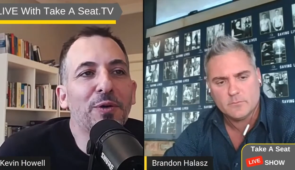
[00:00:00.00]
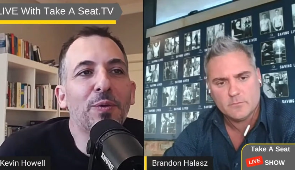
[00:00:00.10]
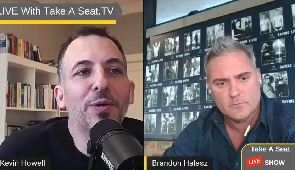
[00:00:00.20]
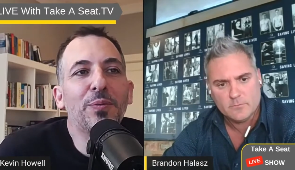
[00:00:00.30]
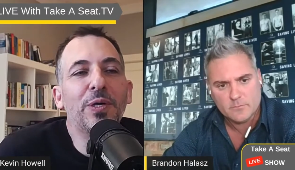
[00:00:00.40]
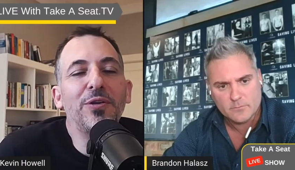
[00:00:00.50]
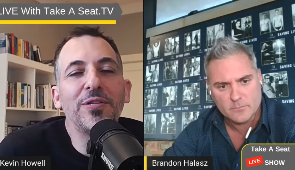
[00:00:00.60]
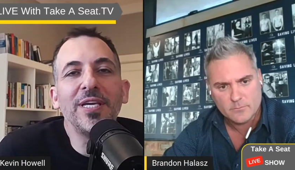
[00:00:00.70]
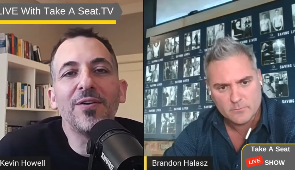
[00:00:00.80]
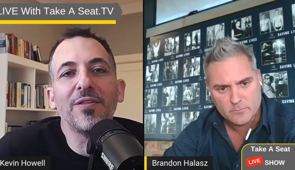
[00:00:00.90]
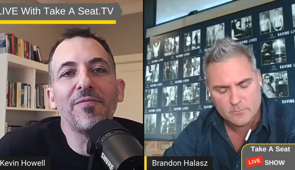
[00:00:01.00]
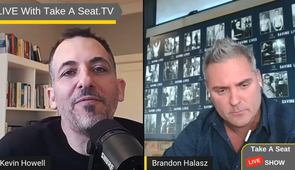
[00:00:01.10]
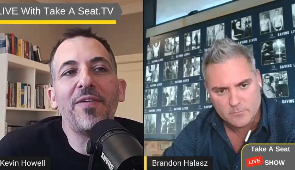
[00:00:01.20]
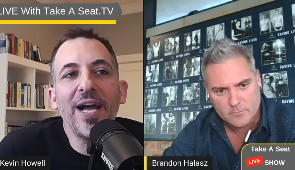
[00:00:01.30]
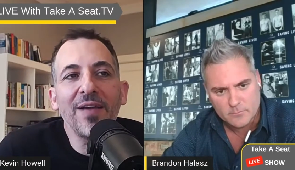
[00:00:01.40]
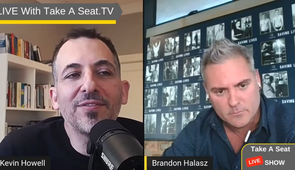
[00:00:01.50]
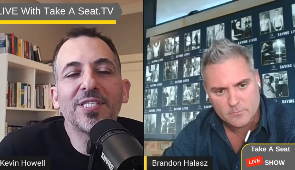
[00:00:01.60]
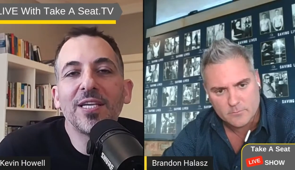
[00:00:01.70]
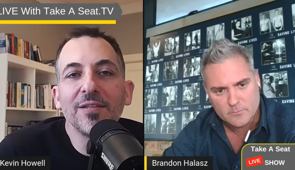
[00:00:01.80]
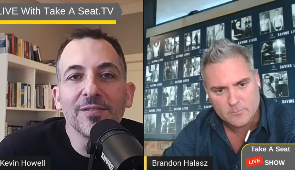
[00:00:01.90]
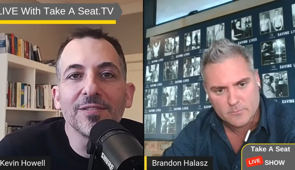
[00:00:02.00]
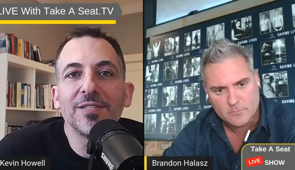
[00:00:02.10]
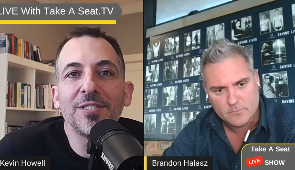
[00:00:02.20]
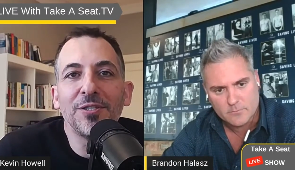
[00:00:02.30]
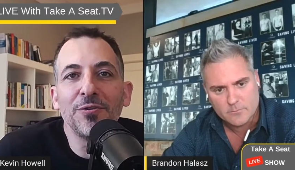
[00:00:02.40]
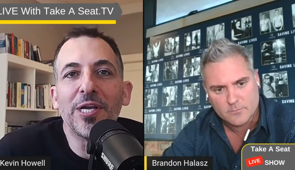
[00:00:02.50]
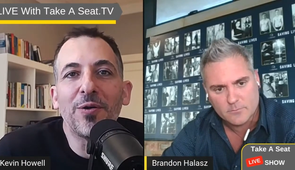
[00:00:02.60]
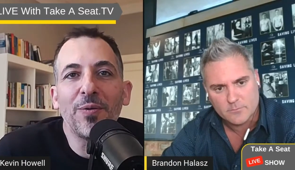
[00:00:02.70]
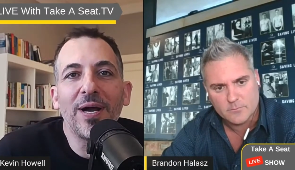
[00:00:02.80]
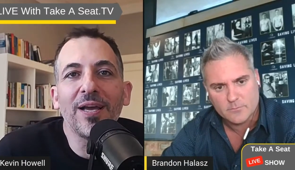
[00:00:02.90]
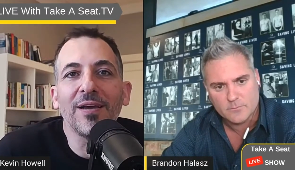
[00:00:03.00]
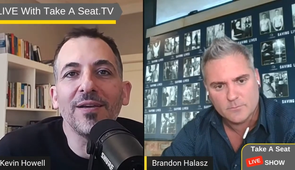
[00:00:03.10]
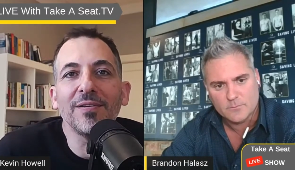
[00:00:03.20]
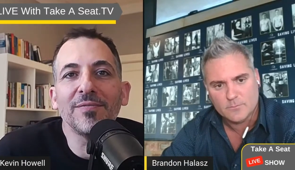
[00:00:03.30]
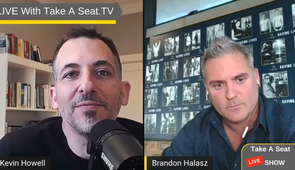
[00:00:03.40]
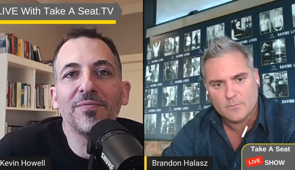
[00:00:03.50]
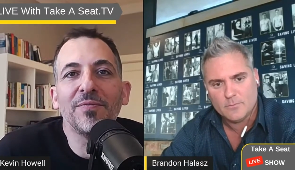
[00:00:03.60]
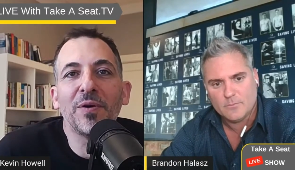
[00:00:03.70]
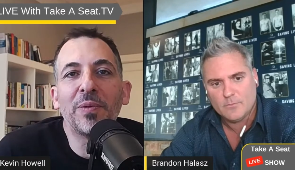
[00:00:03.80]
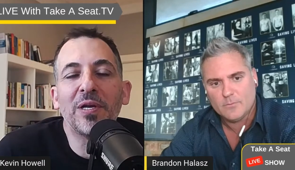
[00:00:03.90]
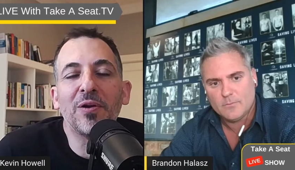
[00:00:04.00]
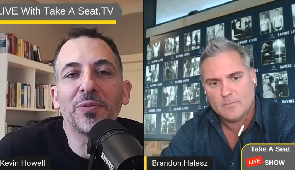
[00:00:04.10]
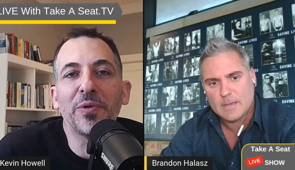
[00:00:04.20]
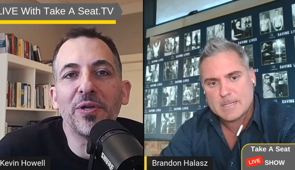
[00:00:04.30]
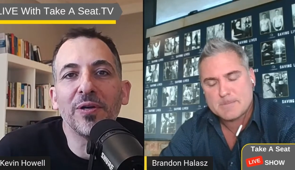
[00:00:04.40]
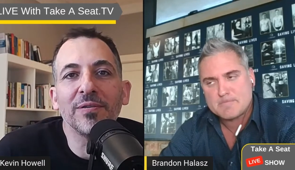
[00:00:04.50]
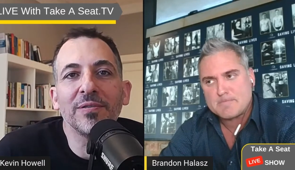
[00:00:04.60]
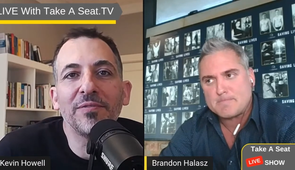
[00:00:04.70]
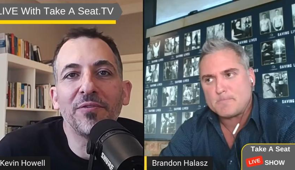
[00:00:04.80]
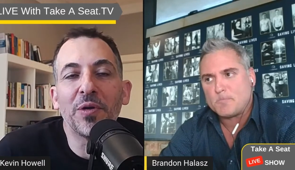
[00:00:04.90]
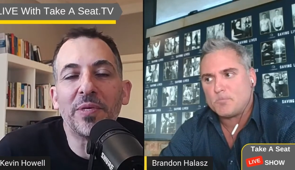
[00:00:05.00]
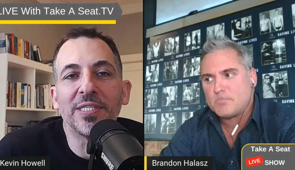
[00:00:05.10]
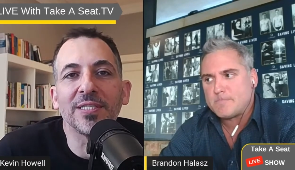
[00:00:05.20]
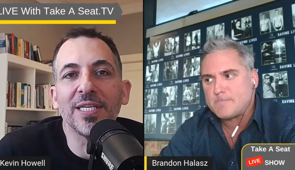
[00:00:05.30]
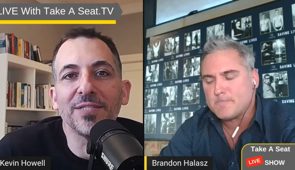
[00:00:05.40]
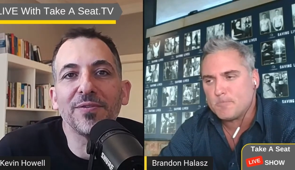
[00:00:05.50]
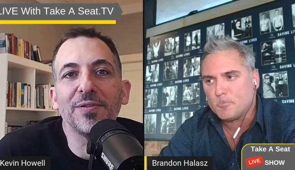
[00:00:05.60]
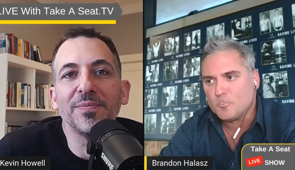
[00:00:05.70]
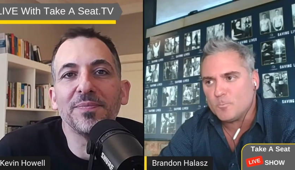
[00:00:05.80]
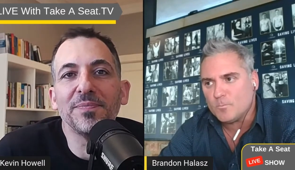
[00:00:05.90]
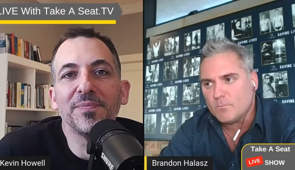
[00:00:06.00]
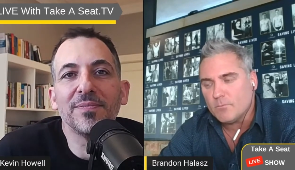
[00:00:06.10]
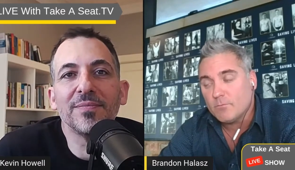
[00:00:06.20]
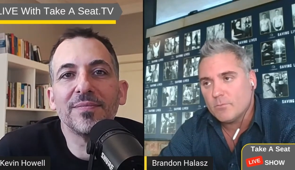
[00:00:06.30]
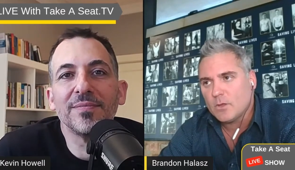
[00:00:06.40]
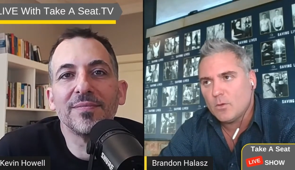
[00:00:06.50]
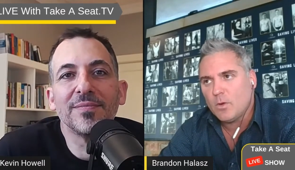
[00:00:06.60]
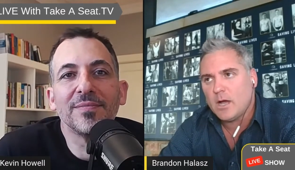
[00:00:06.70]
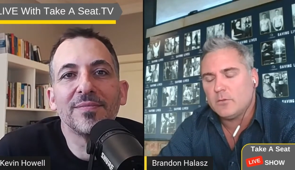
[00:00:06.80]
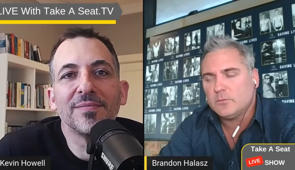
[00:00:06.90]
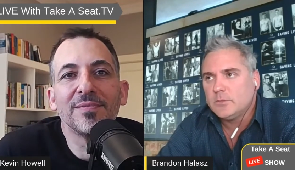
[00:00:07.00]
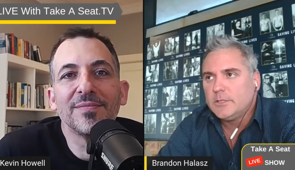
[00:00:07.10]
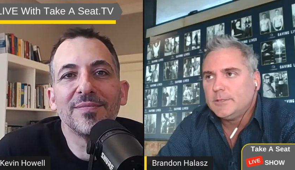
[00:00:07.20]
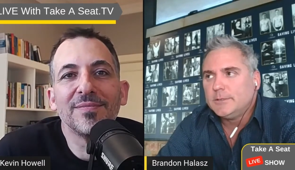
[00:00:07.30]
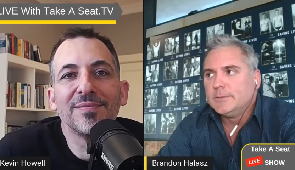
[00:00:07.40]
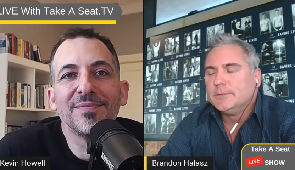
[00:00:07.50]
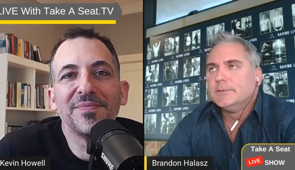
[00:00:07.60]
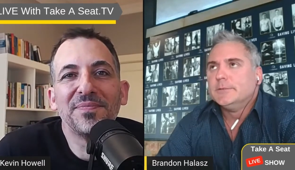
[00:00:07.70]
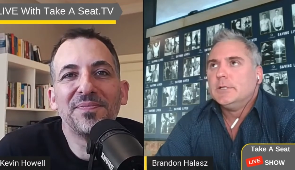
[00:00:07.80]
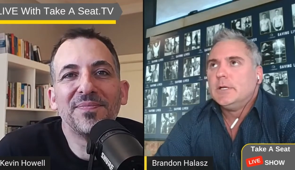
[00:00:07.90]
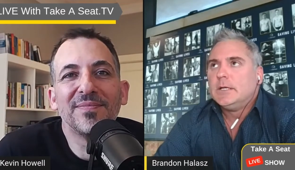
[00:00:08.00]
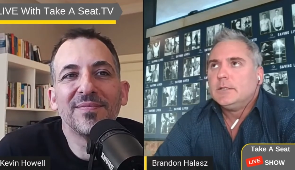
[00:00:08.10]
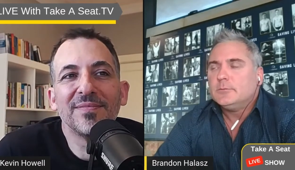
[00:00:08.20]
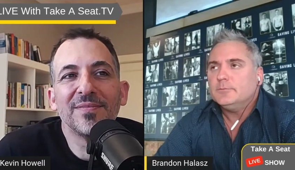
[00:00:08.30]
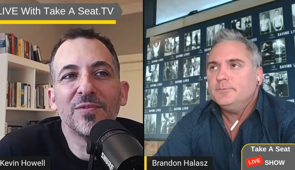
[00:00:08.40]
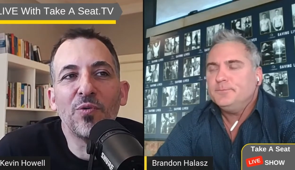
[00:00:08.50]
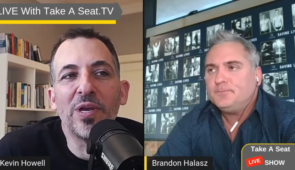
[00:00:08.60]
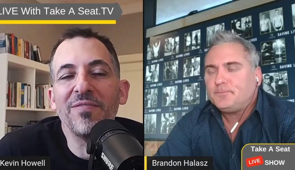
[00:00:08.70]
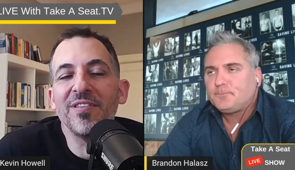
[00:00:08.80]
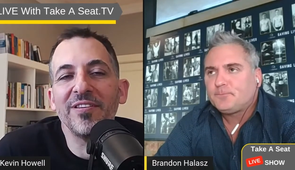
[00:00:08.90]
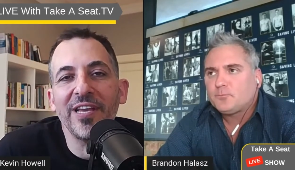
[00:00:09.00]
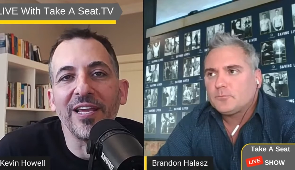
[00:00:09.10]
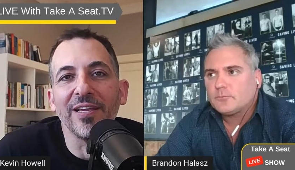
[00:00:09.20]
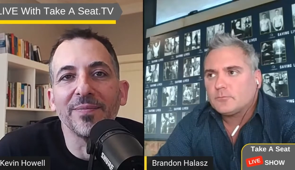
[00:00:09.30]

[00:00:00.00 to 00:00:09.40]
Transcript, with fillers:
Speaker 1: what what do you think are the five skills that you require from an entrepreneur if you want to be successful? Wow. Or even three.